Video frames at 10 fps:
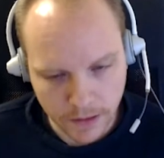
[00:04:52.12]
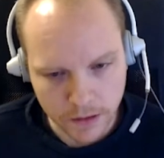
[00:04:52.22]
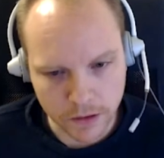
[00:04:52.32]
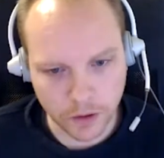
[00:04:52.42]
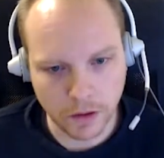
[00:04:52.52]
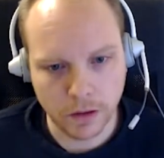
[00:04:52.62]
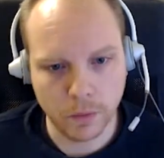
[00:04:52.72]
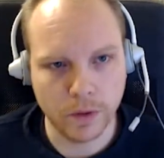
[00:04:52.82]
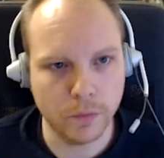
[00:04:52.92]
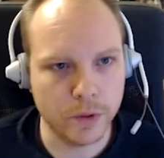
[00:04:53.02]
So
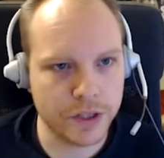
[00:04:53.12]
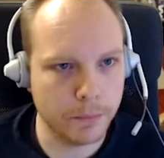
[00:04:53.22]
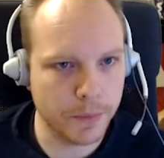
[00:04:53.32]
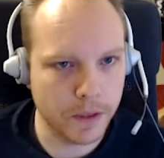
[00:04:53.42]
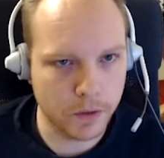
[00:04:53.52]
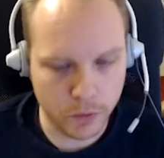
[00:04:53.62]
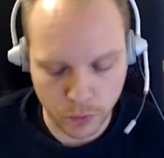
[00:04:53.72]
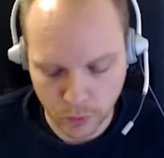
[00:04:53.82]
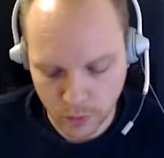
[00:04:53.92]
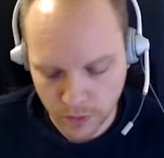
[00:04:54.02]
if we jump
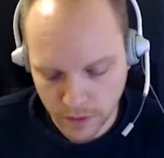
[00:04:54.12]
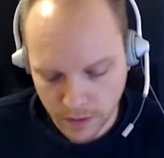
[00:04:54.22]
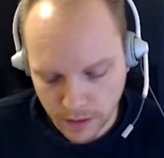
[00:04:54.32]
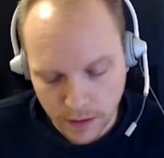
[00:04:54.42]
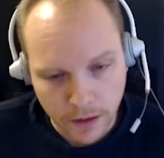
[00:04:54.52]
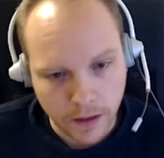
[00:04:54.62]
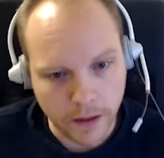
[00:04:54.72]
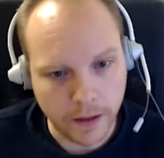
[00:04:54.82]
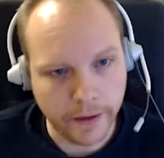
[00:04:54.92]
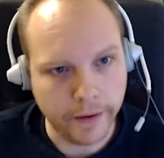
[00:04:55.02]
into
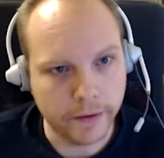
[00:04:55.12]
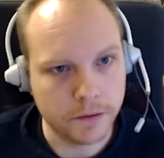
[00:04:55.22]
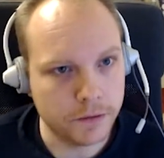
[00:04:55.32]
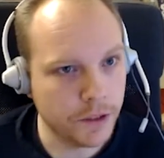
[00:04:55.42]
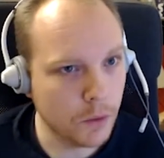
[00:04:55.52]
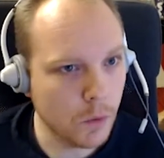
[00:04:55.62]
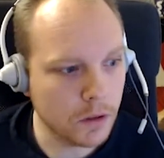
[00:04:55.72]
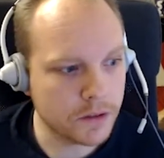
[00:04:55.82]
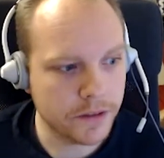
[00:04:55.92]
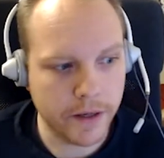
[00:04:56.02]
a real
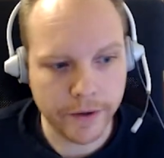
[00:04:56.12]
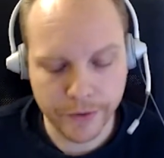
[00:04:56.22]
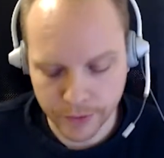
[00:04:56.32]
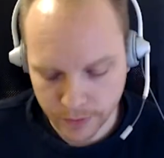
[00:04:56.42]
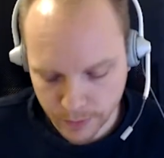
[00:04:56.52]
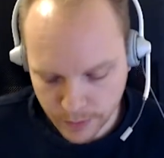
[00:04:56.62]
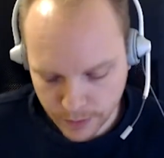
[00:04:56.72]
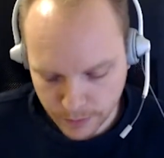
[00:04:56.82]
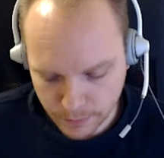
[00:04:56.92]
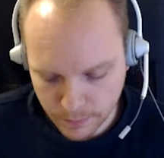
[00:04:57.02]
world scenario,
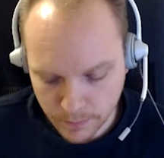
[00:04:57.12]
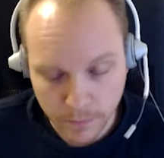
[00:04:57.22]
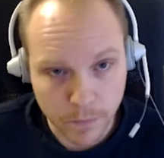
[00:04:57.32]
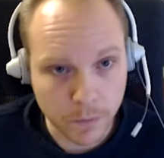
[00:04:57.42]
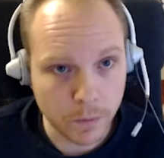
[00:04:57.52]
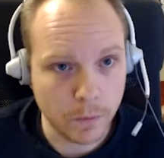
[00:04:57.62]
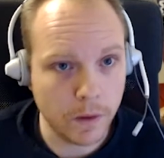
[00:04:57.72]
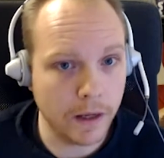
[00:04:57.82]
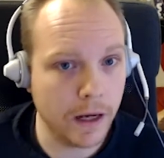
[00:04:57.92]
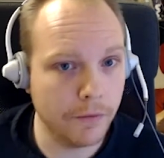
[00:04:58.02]

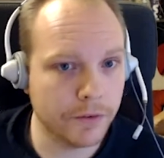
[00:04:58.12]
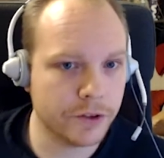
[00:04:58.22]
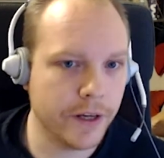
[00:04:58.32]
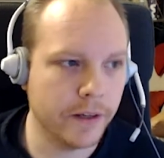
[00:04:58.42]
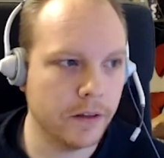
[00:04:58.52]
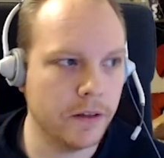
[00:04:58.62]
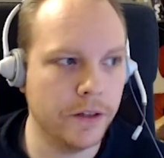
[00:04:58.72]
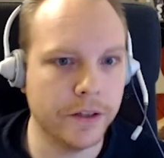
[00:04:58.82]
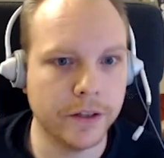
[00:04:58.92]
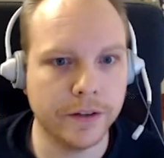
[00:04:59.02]
I have created
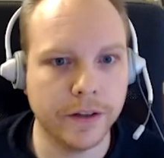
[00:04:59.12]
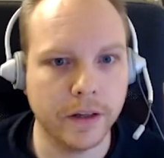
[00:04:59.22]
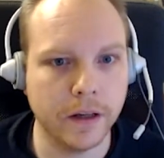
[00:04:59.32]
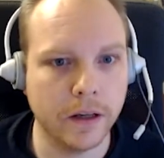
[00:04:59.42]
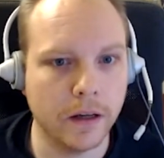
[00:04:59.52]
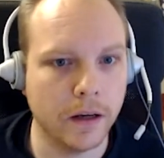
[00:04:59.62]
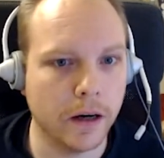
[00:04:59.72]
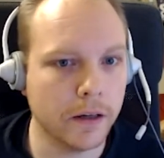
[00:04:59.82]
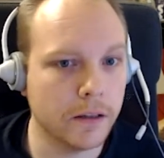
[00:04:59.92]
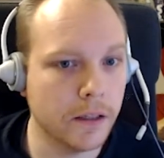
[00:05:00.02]
here the
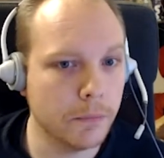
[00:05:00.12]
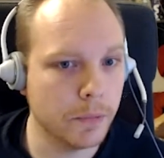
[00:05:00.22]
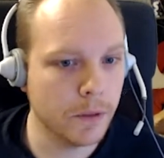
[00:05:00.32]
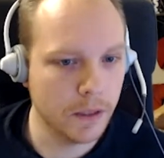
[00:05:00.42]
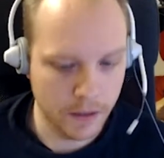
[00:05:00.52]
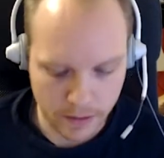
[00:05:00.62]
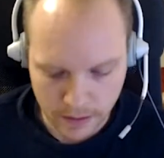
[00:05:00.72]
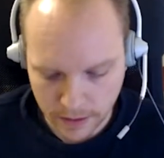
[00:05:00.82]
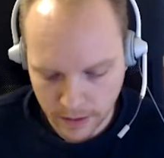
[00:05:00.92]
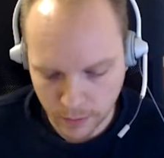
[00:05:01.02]
archetype,
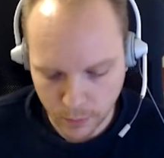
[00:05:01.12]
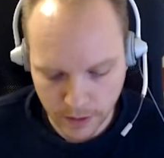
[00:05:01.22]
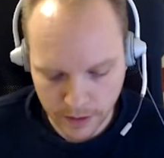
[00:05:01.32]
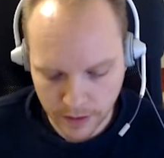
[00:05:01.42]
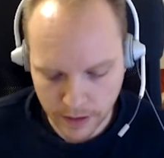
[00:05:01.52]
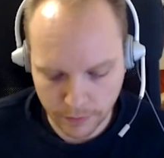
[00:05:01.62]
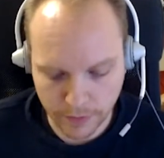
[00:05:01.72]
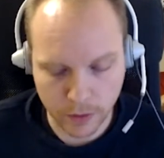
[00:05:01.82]
and we can have a